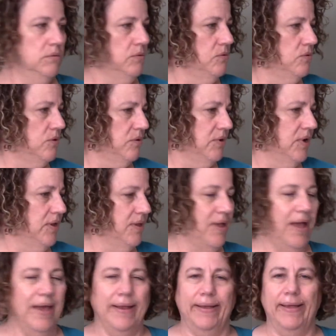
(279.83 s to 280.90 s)
Or
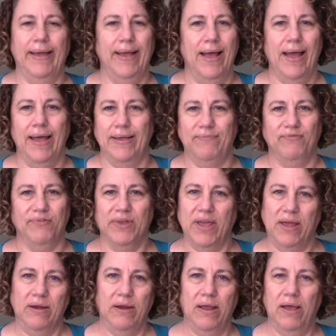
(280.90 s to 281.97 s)
I
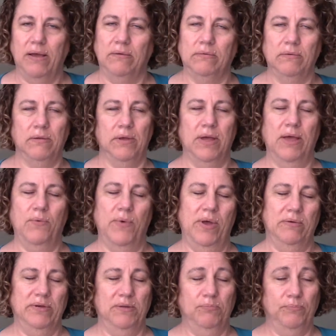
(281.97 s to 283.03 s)
forget how. I
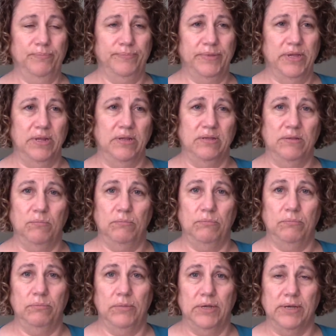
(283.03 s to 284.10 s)
wound up getting some
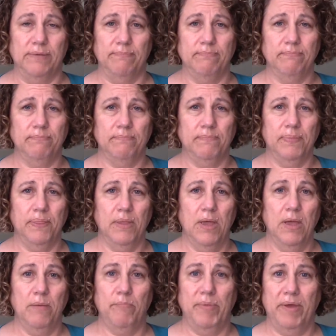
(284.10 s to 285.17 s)

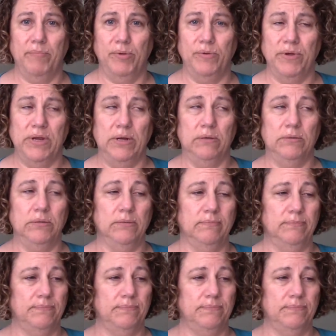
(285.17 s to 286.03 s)
bamboo needles.